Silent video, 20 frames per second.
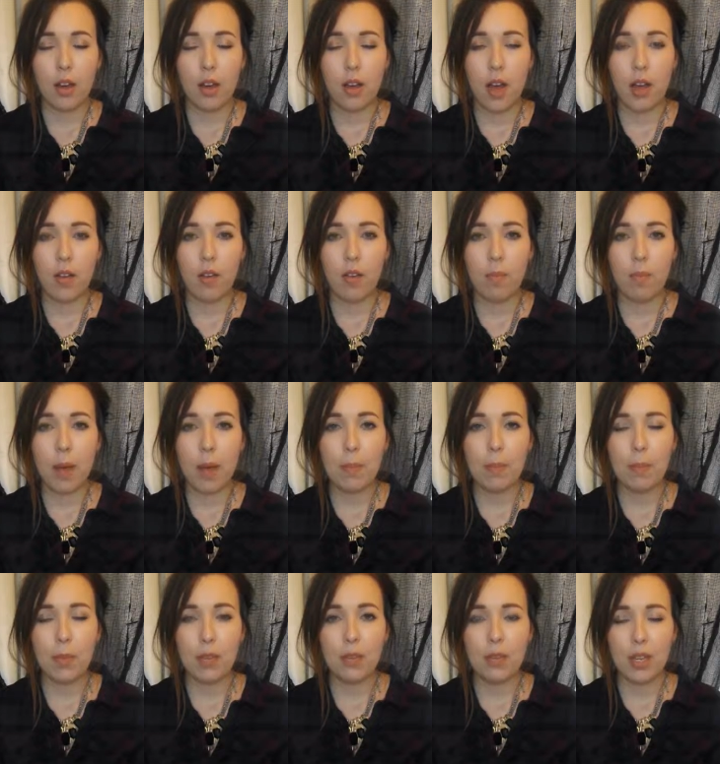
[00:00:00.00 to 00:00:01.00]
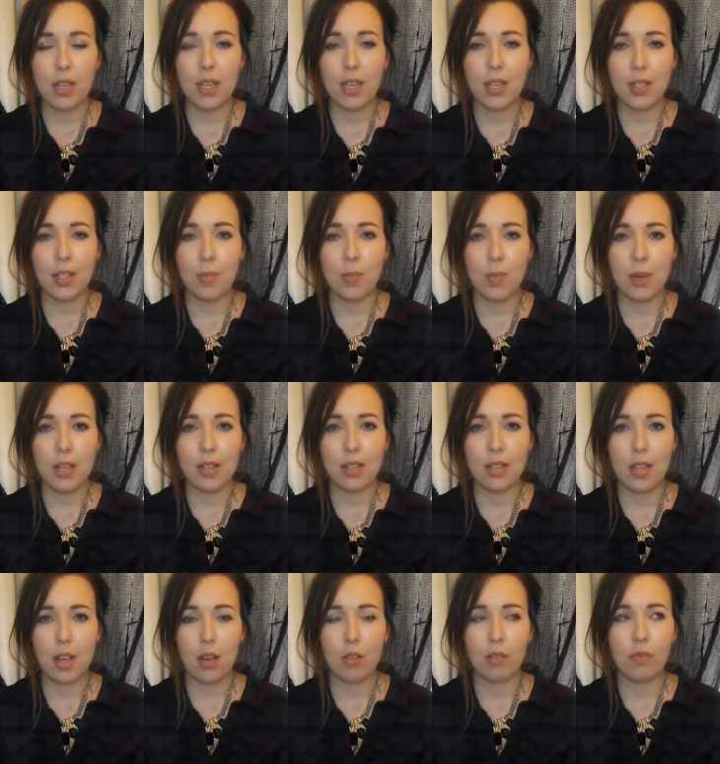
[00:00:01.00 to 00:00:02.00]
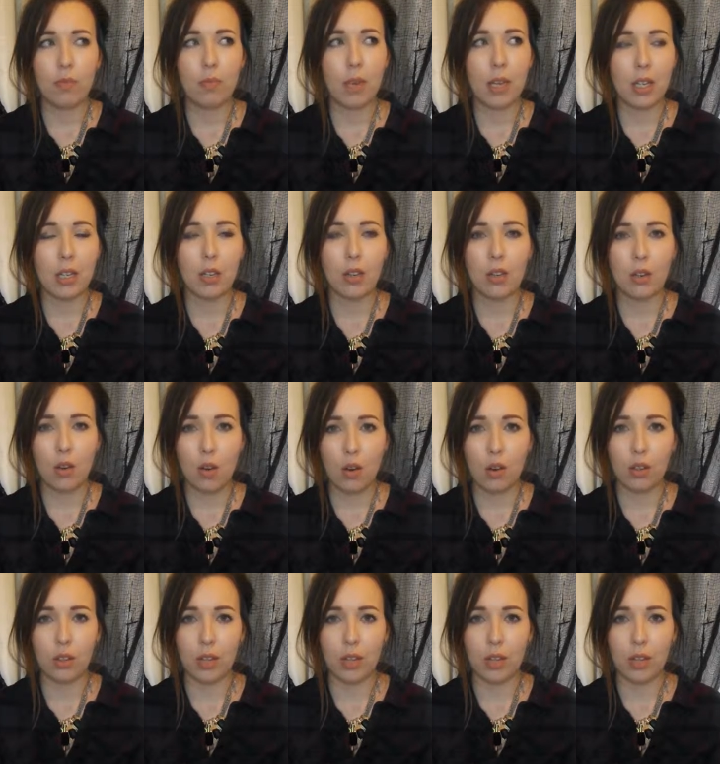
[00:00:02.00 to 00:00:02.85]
I remember thinking to myself, my God,